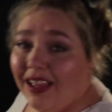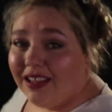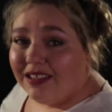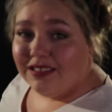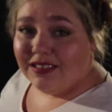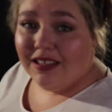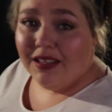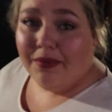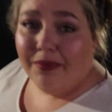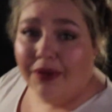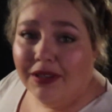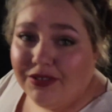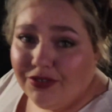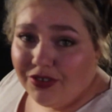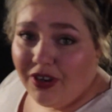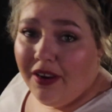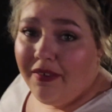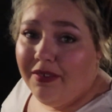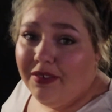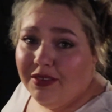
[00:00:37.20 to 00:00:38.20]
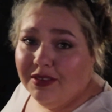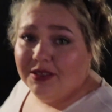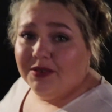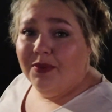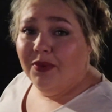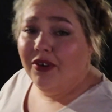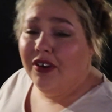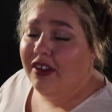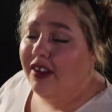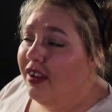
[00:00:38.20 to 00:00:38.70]
excellent bus driver this
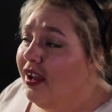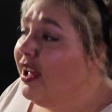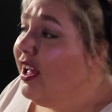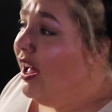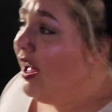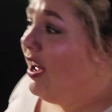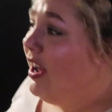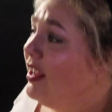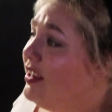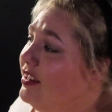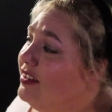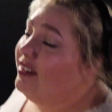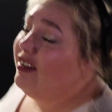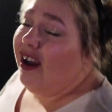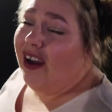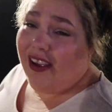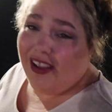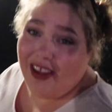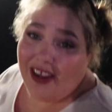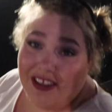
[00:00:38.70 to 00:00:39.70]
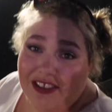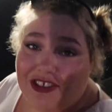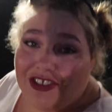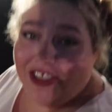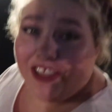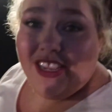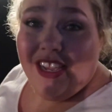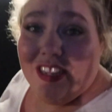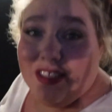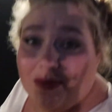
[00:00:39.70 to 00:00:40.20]
morning. I did not catch
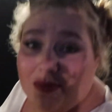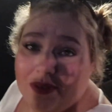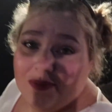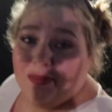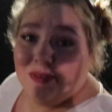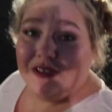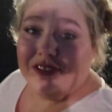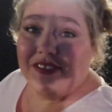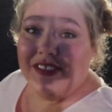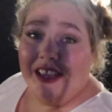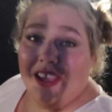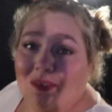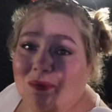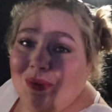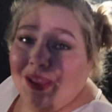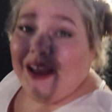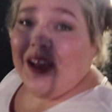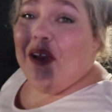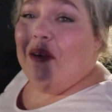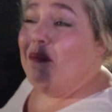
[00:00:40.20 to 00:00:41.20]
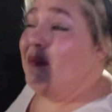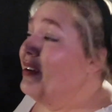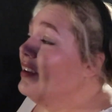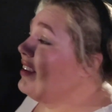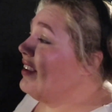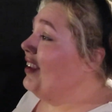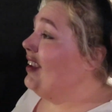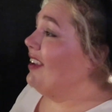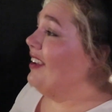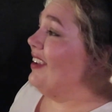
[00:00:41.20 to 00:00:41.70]
the cast member's name, but
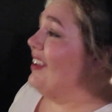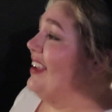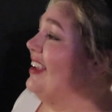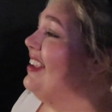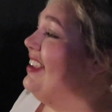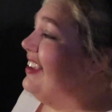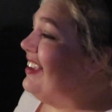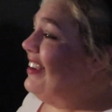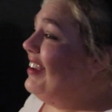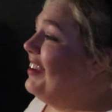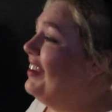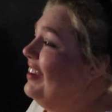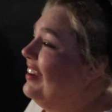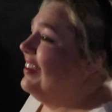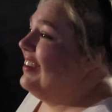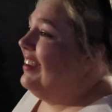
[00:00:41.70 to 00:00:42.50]
he